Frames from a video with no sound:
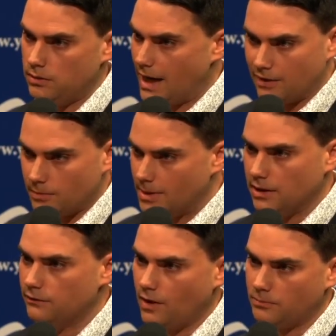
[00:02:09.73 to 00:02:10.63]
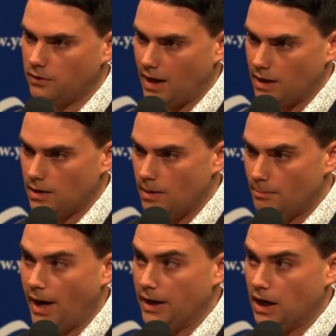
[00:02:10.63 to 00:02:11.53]
Not everybody lived up to that,
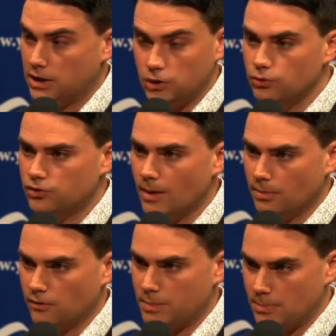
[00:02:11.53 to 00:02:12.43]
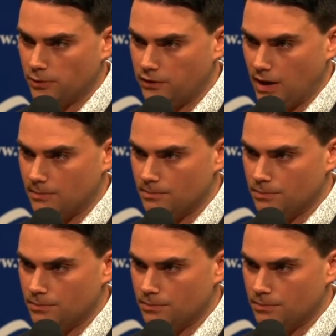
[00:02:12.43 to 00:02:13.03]
but a huge number of people did.